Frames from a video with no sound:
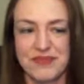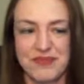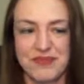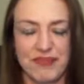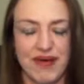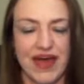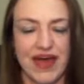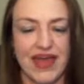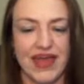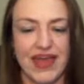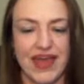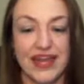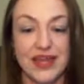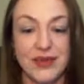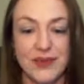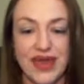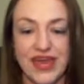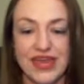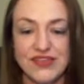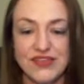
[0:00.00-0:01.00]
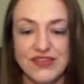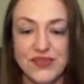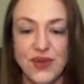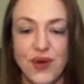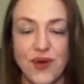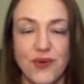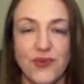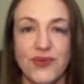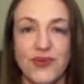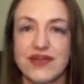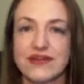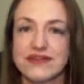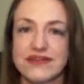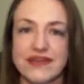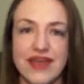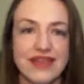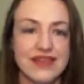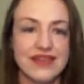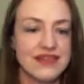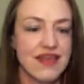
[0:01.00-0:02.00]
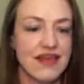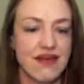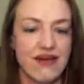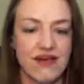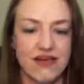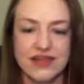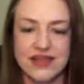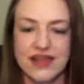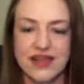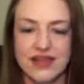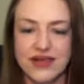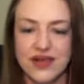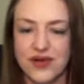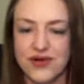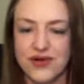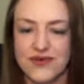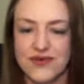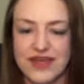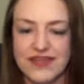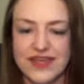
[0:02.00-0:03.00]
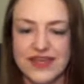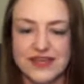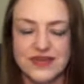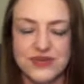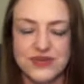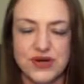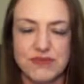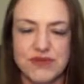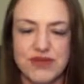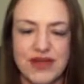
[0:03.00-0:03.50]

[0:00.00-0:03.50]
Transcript: But anyway, so let's all go around like normal.